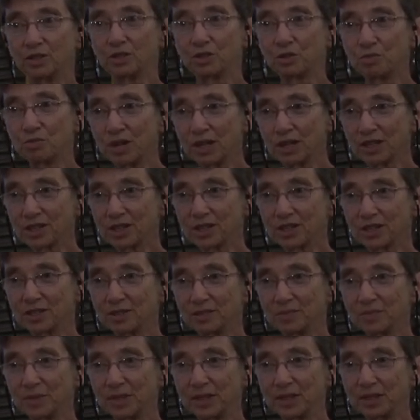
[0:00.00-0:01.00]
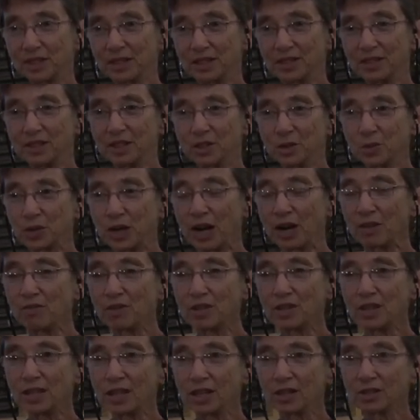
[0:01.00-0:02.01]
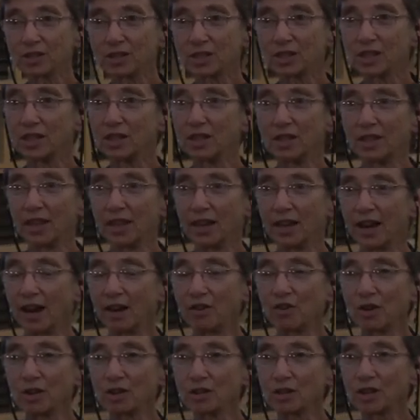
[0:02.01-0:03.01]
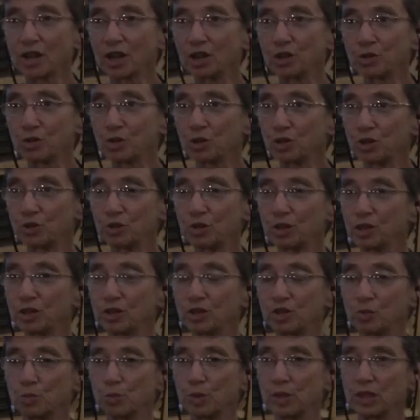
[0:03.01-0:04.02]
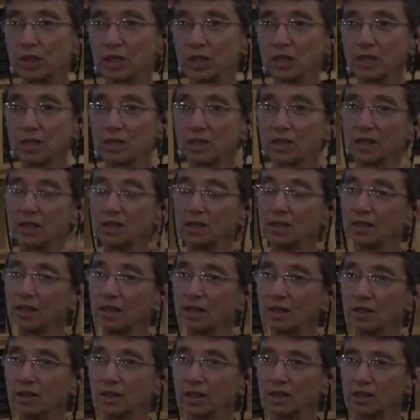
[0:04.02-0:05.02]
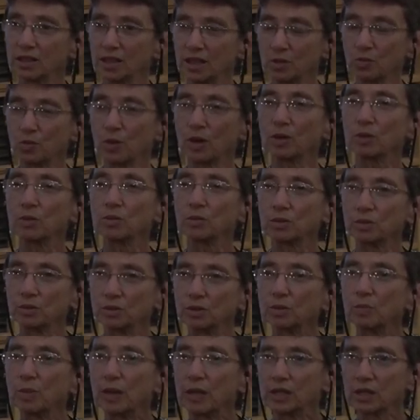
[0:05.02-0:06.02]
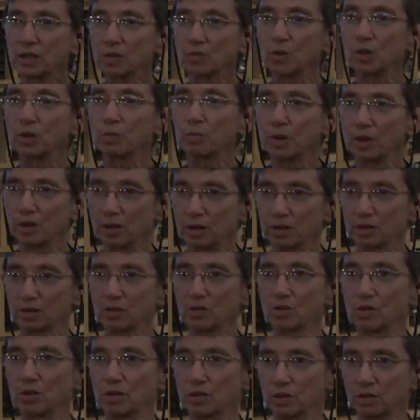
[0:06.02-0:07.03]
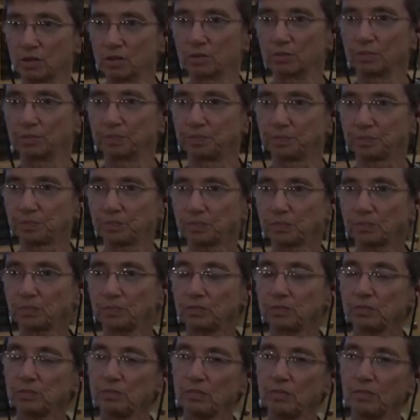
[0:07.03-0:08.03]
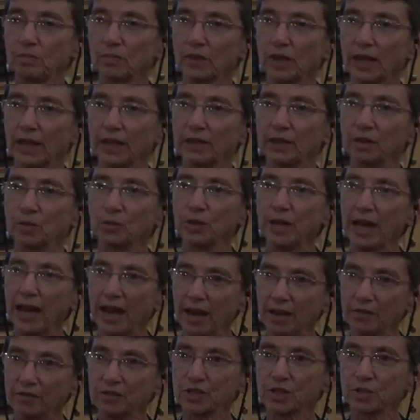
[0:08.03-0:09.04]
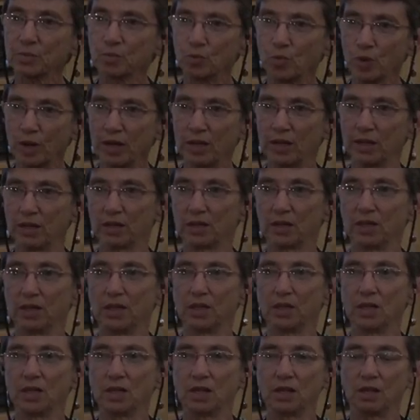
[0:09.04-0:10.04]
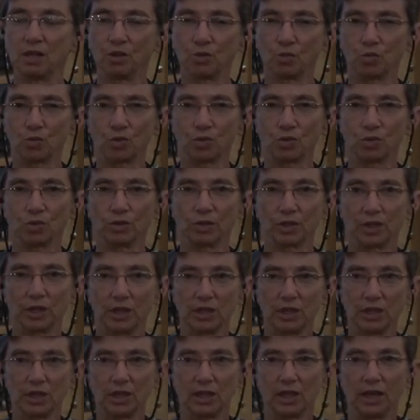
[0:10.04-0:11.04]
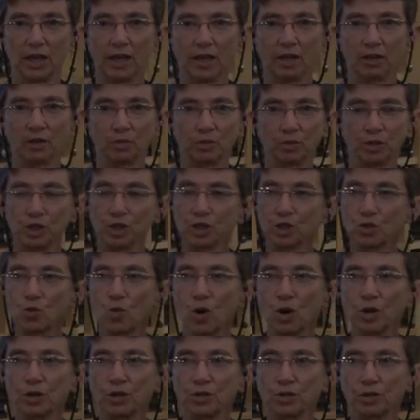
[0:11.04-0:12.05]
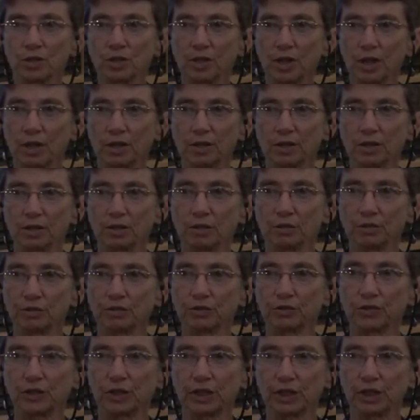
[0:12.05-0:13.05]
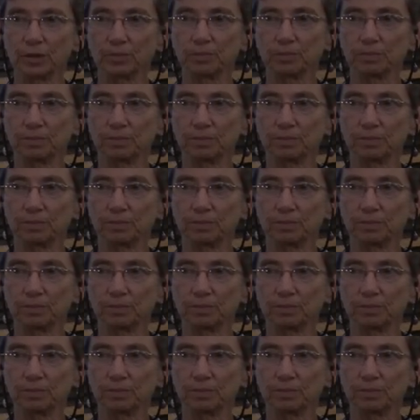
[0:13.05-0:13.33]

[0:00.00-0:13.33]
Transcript: direction. They, you know, when everything else, when every other country is doing stupid things, they, they, they say, well, depends on what America's going to do. And we have some weight in the world, and we squander a lot of, um,